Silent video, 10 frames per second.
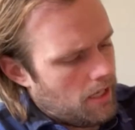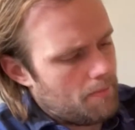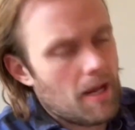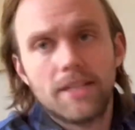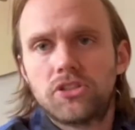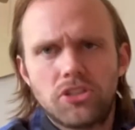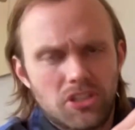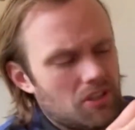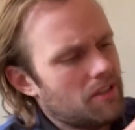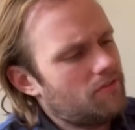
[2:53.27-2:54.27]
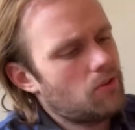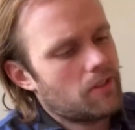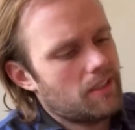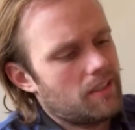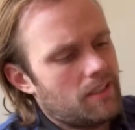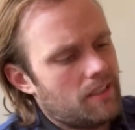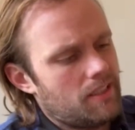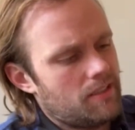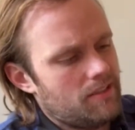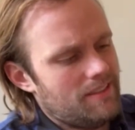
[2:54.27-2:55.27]
I'm not sure if you can
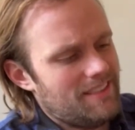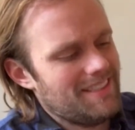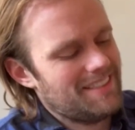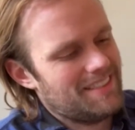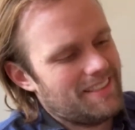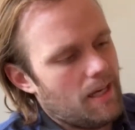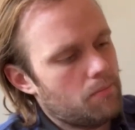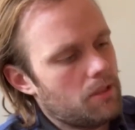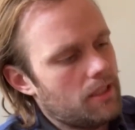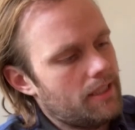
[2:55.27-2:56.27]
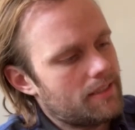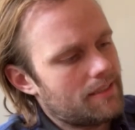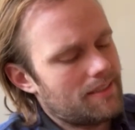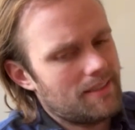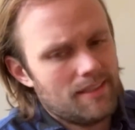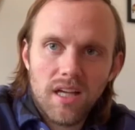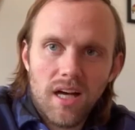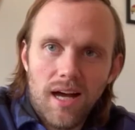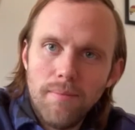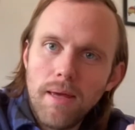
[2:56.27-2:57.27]
disassemble it.
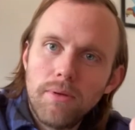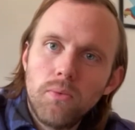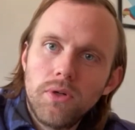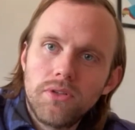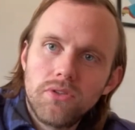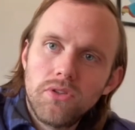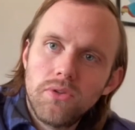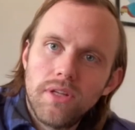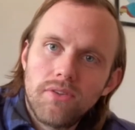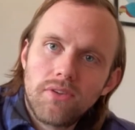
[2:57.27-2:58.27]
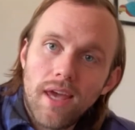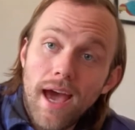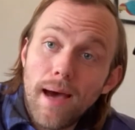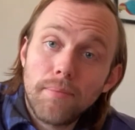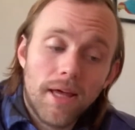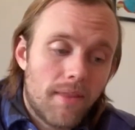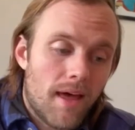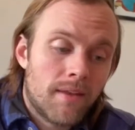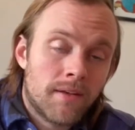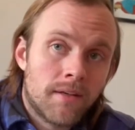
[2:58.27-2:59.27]
I maybe wouldn't do this cap.
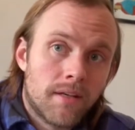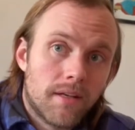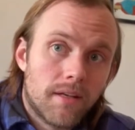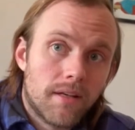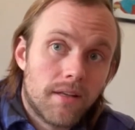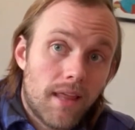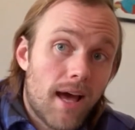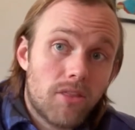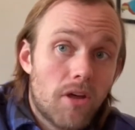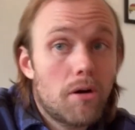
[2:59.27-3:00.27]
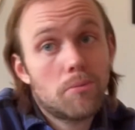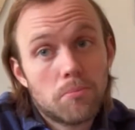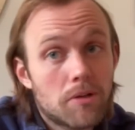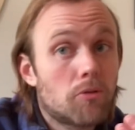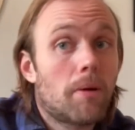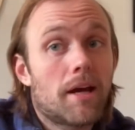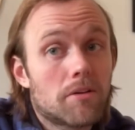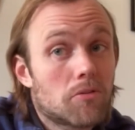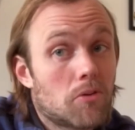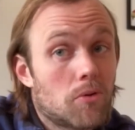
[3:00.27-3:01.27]
And that, though, brings
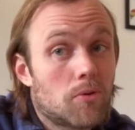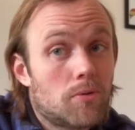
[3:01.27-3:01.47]
back to